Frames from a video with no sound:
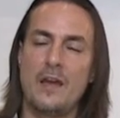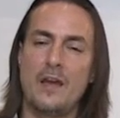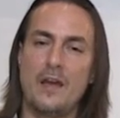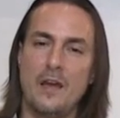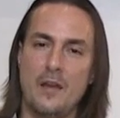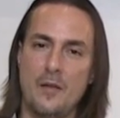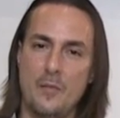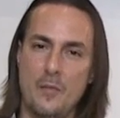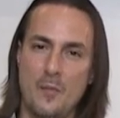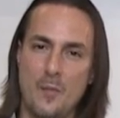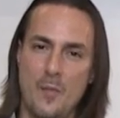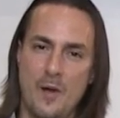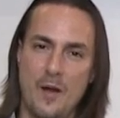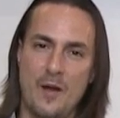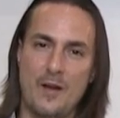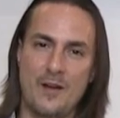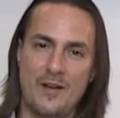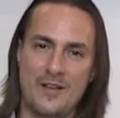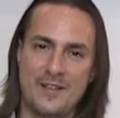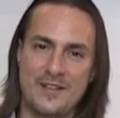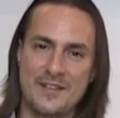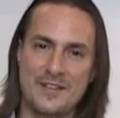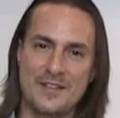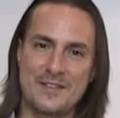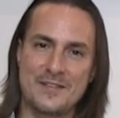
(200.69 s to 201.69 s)
and
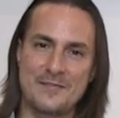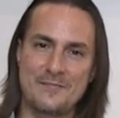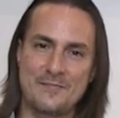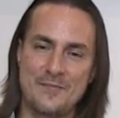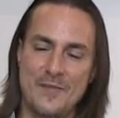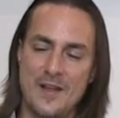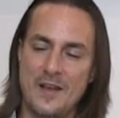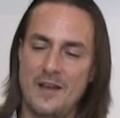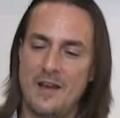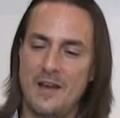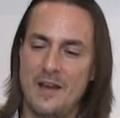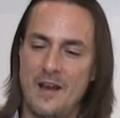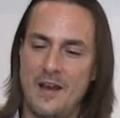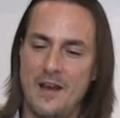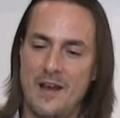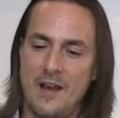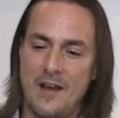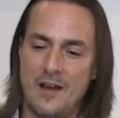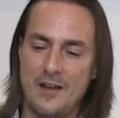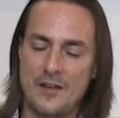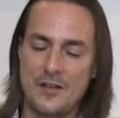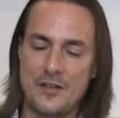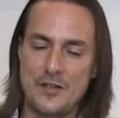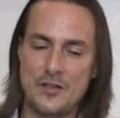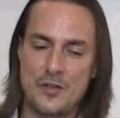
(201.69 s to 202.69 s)
Mars
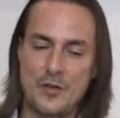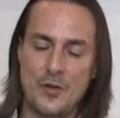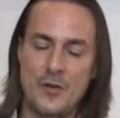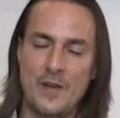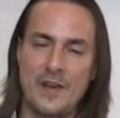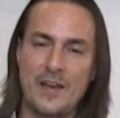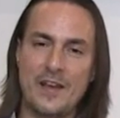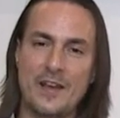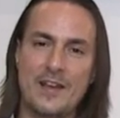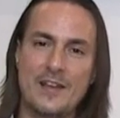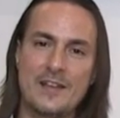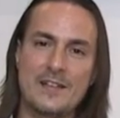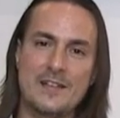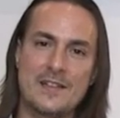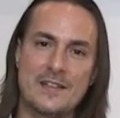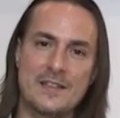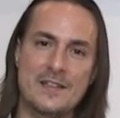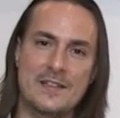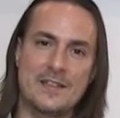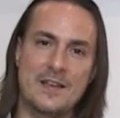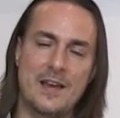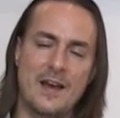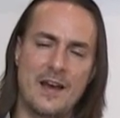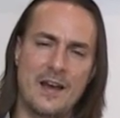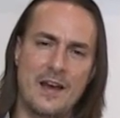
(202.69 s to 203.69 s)
are joining in the
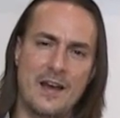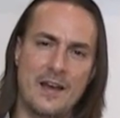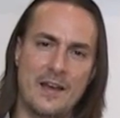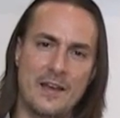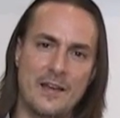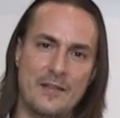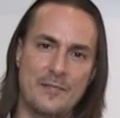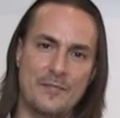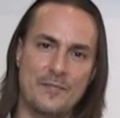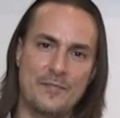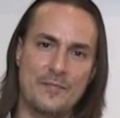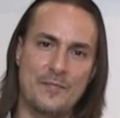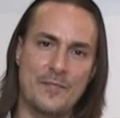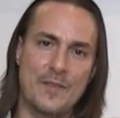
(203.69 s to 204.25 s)
sky